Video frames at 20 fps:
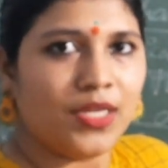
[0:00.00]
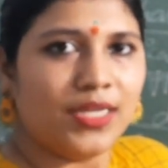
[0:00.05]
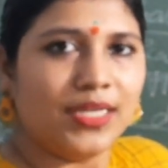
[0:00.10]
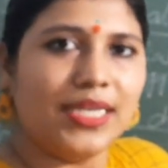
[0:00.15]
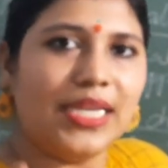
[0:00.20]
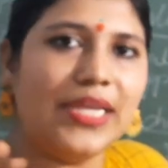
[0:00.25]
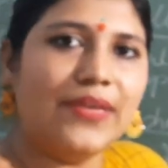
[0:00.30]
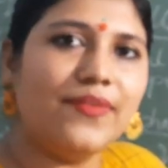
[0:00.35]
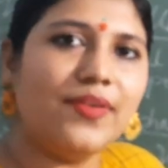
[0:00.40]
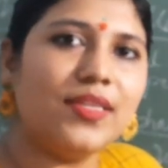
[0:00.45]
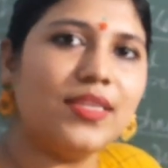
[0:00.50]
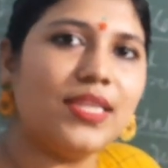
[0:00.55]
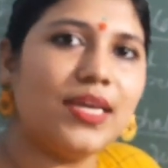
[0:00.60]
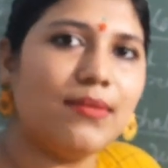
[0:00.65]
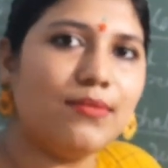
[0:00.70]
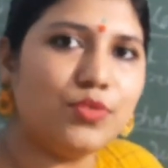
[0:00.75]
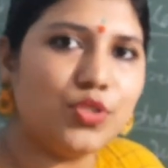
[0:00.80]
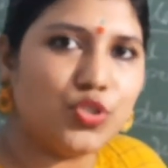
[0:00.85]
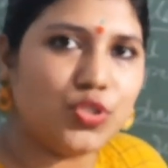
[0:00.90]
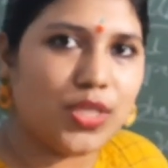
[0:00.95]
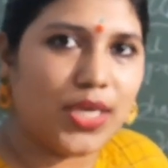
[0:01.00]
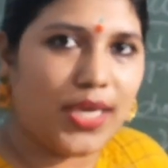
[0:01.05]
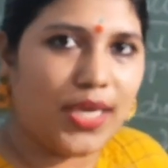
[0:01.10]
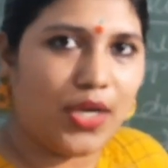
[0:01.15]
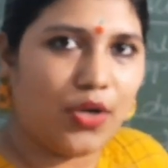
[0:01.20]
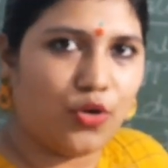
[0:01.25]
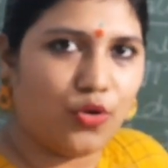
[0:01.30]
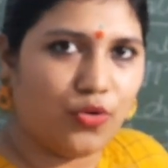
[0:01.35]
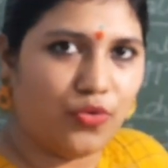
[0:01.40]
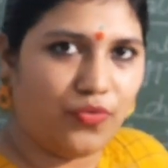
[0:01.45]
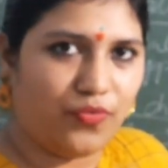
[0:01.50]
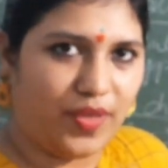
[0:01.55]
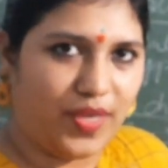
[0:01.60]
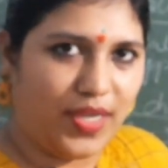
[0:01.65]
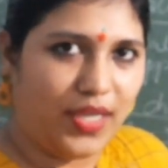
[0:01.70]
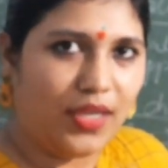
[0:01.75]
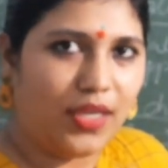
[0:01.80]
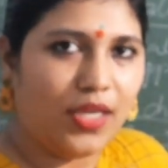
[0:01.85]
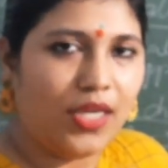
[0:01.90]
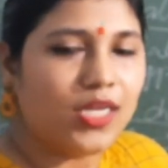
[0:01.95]
leaving them to their own
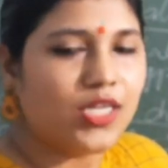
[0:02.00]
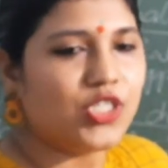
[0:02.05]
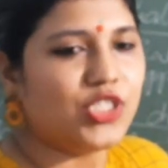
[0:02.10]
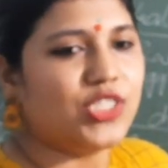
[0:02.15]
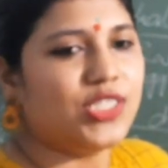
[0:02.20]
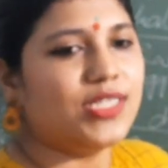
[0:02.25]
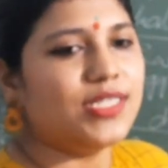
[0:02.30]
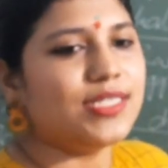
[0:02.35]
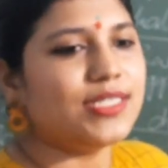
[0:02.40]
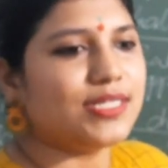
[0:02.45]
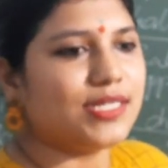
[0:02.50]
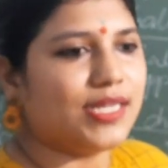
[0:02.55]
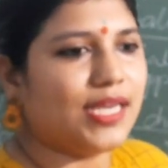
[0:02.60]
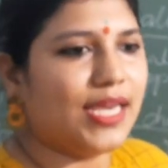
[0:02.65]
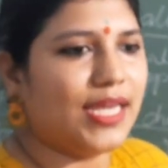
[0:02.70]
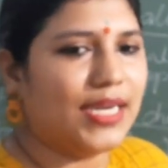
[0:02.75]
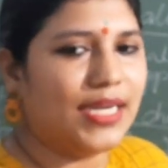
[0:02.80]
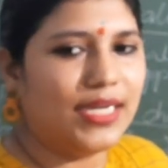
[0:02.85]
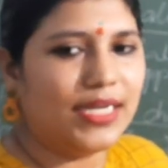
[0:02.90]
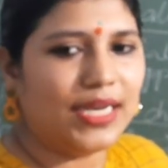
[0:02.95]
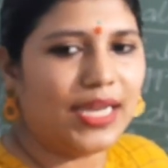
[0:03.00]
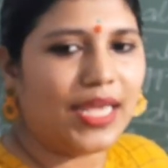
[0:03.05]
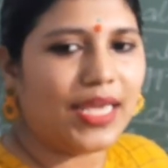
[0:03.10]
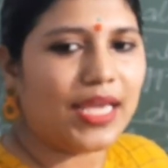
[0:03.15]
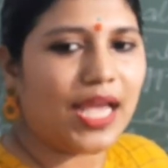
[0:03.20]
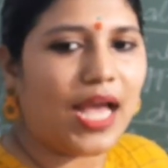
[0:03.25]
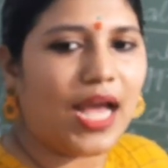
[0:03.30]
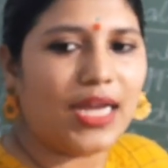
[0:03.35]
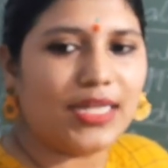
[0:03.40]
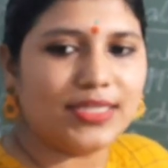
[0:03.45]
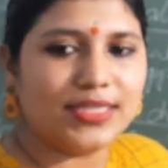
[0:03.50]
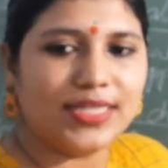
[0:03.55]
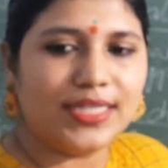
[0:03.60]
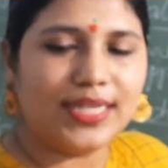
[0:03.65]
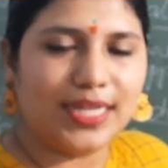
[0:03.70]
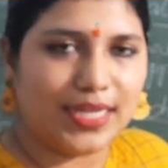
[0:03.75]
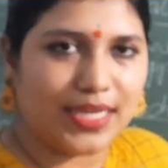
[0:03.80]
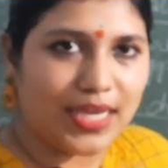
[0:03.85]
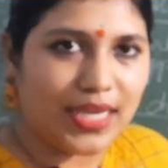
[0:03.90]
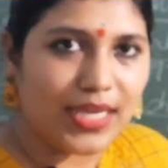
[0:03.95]
way, just caring like are they
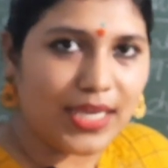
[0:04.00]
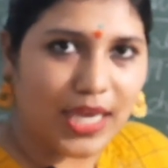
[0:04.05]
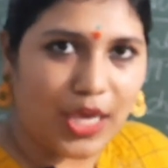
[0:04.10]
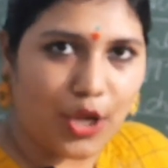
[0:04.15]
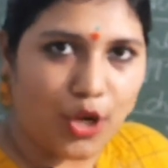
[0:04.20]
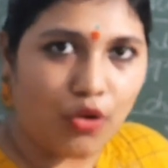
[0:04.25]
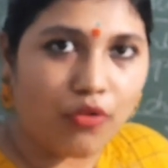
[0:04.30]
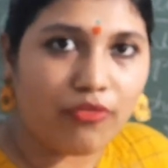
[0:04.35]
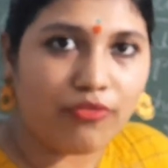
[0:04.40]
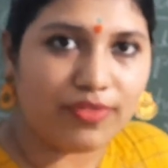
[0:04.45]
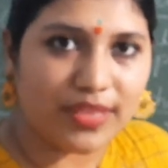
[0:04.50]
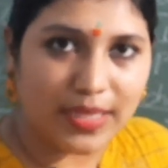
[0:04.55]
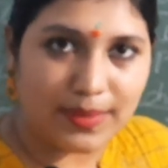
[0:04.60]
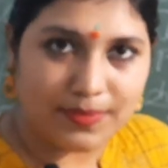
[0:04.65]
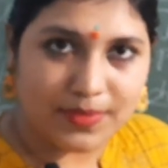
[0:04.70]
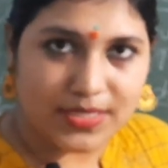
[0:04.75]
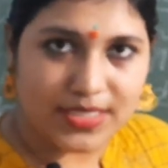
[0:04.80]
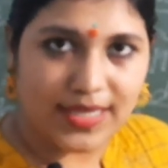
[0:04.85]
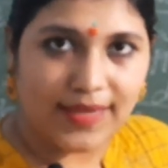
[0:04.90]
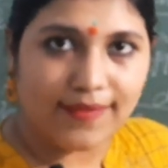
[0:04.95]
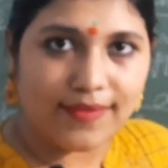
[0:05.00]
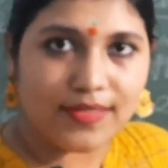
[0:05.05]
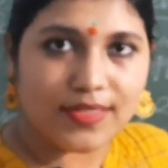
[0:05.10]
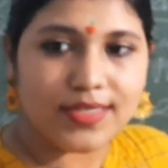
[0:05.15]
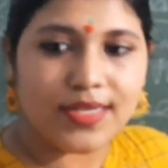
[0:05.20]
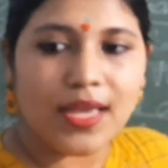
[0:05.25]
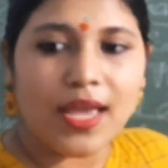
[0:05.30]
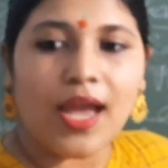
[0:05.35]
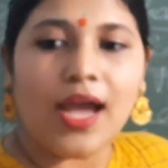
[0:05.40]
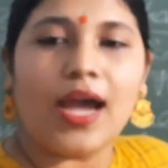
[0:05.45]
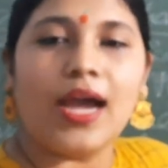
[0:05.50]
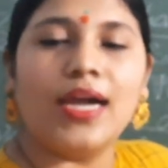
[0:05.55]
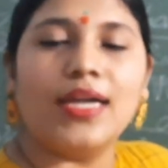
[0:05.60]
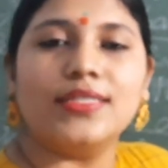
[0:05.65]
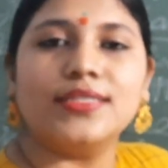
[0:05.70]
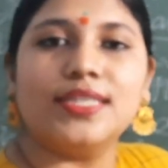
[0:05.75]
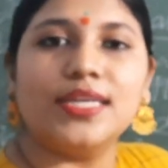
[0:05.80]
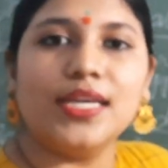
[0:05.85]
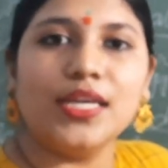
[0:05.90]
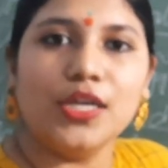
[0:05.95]
taking care of themselves,
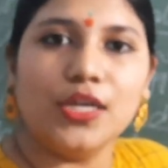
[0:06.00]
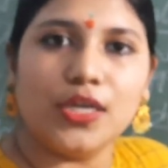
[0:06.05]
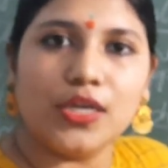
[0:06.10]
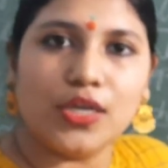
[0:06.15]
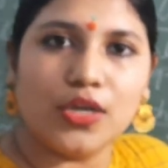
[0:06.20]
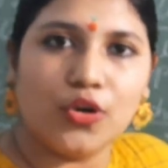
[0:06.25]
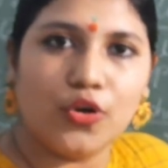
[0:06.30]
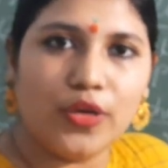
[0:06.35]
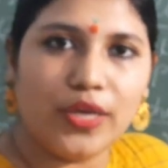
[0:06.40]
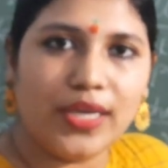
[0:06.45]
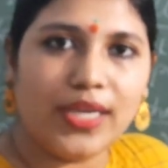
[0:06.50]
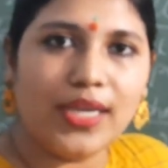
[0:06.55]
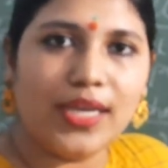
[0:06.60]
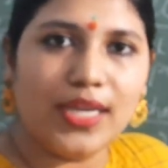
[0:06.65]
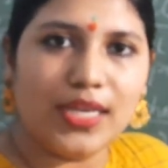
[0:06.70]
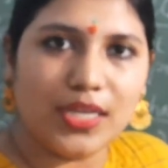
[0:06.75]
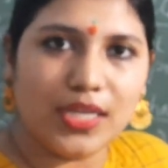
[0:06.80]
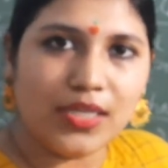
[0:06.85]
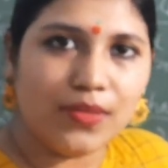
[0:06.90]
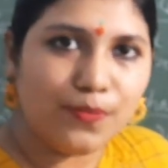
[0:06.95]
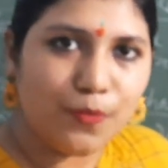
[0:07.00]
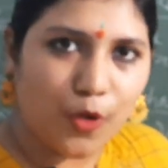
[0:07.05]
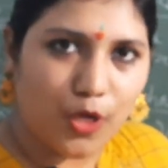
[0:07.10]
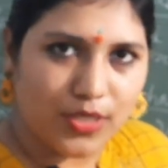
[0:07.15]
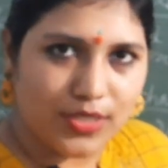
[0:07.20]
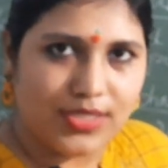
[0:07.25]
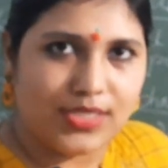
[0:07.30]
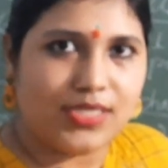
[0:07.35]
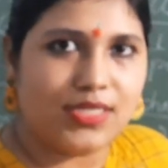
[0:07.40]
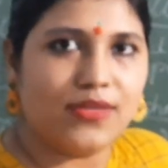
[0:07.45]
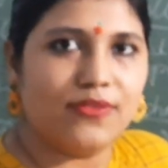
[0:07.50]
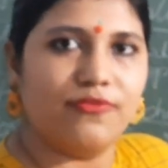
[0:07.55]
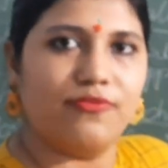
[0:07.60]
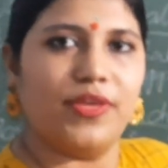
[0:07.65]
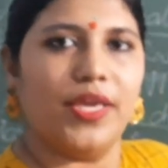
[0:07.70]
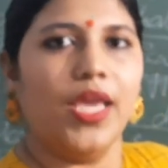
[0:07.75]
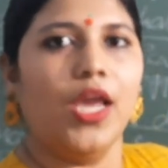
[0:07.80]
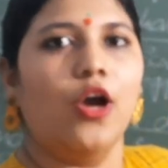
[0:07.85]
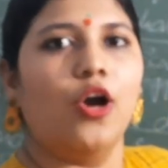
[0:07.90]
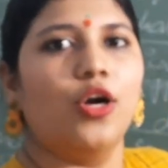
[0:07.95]
are they going in a positive
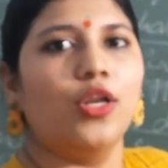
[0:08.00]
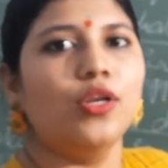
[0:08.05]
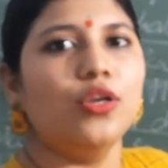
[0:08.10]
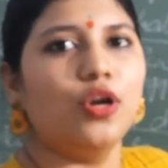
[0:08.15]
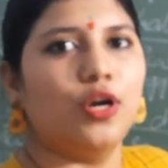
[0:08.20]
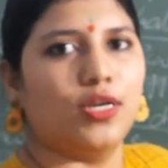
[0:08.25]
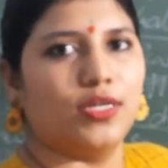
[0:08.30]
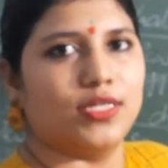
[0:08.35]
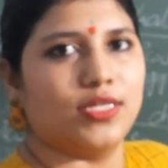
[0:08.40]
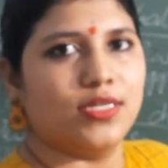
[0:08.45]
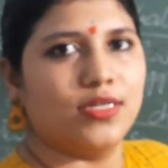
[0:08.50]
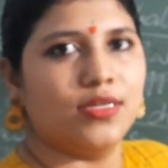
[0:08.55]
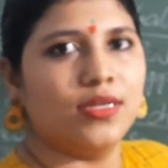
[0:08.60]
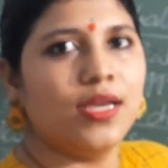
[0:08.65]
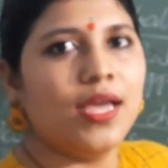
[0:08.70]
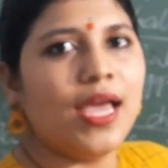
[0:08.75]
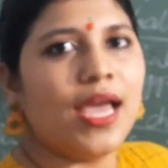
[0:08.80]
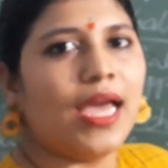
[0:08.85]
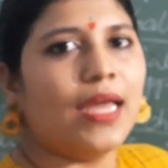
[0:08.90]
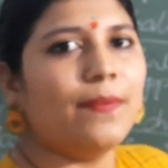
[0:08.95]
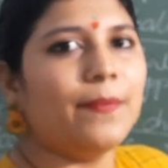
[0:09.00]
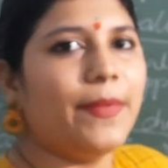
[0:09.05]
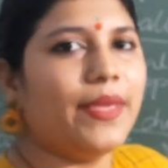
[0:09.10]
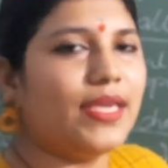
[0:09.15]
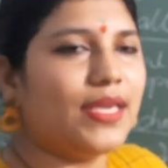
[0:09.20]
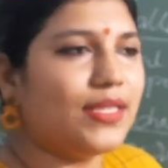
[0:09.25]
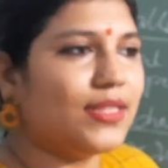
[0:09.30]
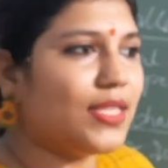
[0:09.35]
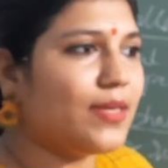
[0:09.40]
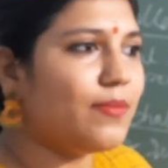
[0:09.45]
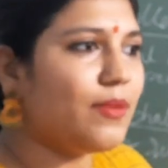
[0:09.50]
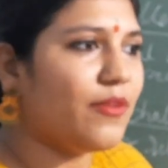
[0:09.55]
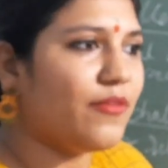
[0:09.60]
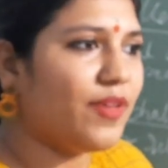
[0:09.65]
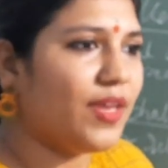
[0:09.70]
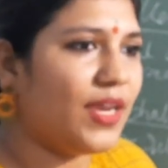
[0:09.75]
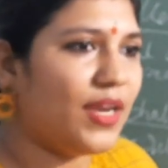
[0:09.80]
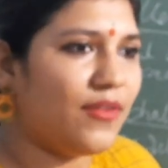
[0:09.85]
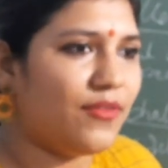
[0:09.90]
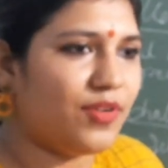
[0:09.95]
way or not, and making them
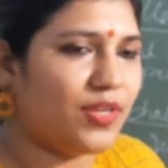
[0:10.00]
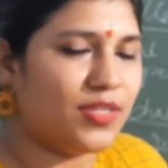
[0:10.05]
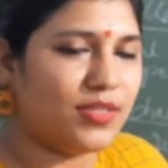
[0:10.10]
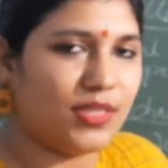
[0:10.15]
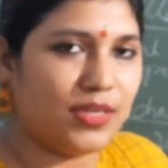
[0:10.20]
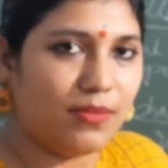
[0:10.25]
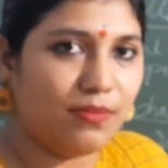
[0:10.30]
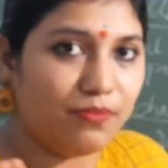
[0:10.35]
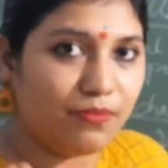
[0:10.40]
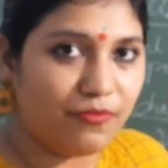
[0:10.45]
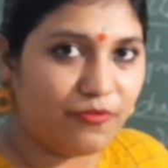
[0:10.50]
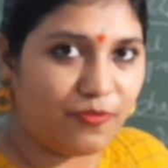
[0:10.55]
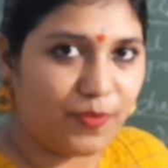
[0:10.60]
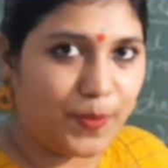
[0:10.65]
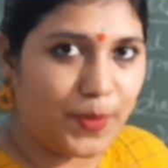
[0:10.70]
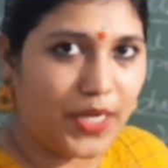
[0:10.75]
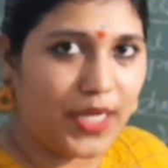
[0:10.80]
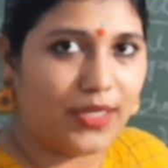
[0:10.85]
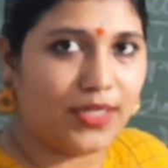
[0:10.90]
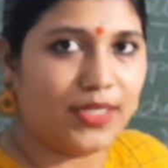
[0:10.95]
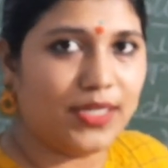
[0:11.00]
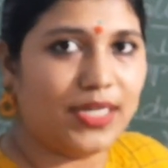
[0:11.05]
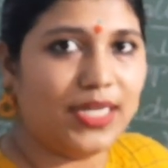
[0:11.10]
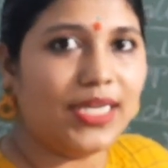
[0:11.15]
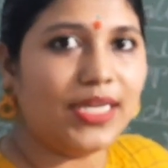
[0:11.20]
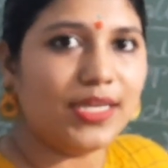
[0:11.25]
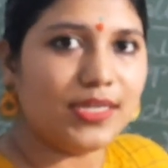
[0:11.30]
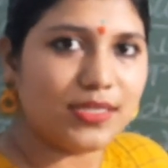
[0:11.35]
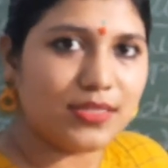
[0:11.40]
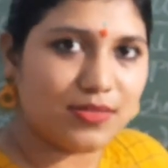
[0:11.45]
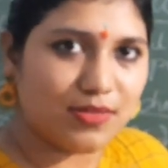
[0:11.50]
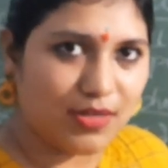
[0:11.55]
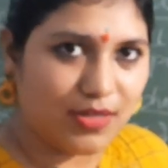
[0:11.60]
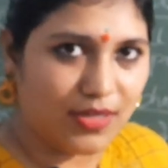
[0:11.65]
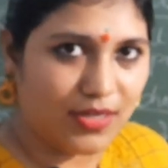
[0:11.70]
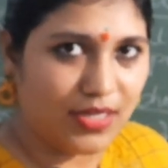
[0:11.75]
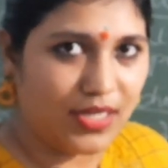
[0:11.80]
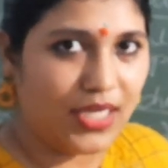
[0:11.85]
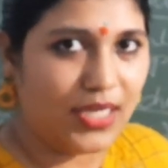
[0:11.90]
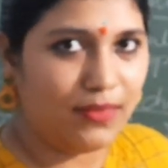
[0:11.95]
aware everything priorly is
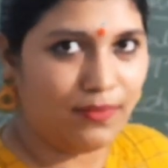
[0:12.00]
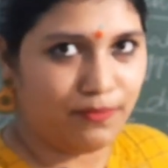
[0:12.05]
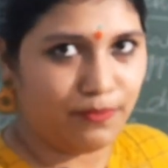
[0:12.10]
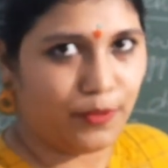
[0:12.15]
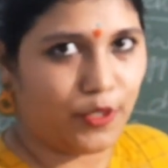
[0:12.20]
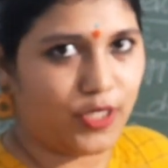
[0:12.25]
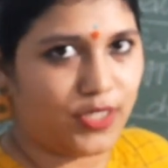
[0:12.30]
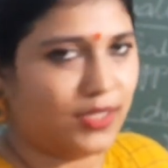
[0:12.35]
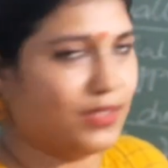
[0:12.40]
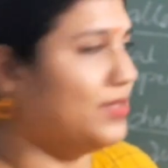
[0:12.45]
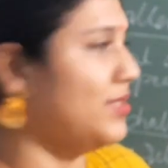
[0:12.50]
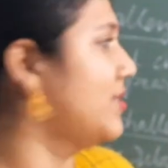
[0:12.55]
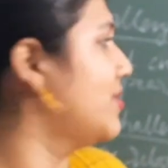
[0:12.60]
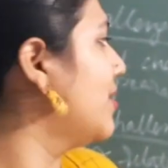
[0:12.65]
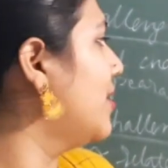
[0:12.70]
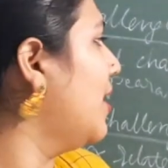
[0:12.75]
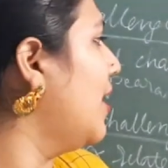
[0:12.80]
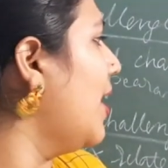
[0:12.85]
really important.